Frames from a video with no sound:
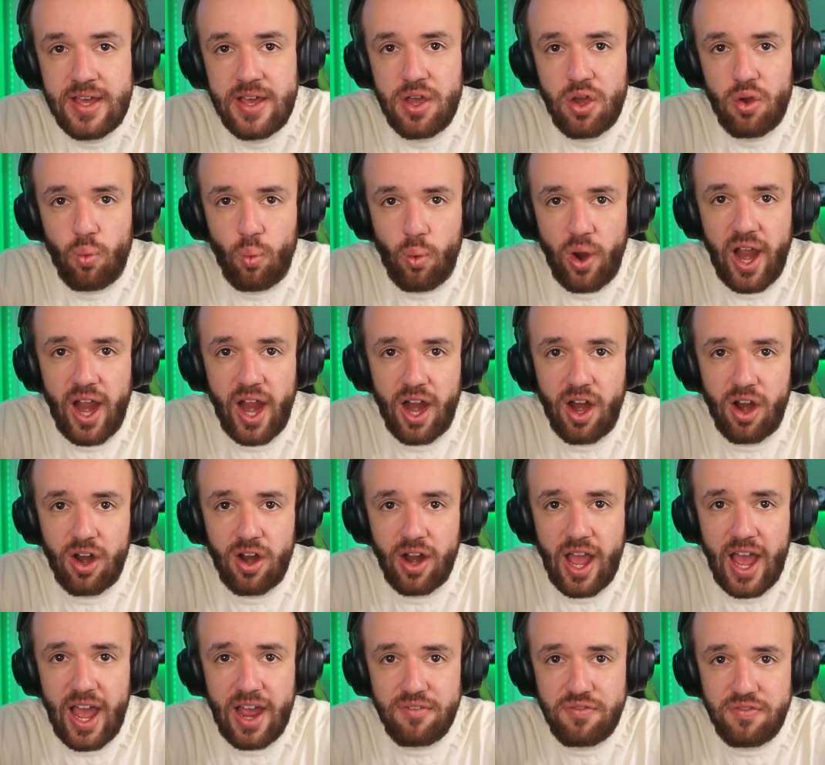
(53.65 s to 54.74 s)
where
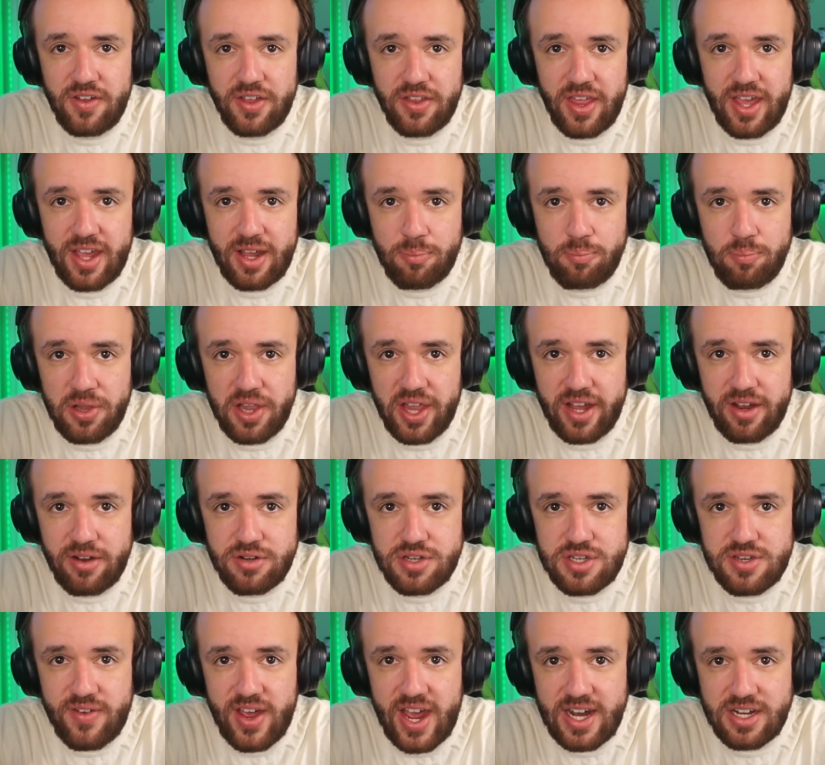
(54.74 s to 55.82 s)
I feel like players
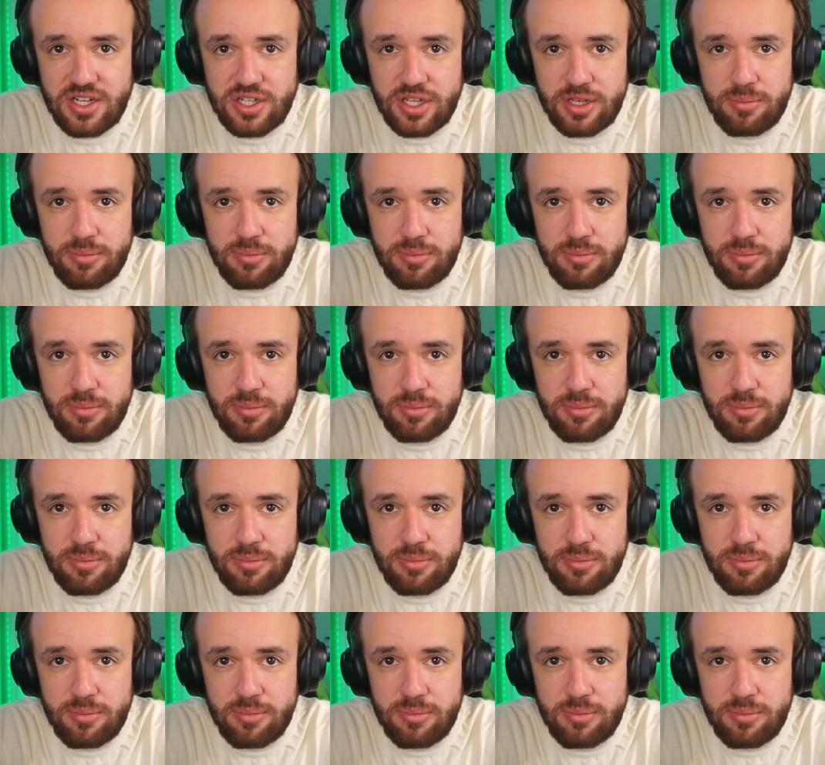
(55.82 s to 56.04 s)
have actually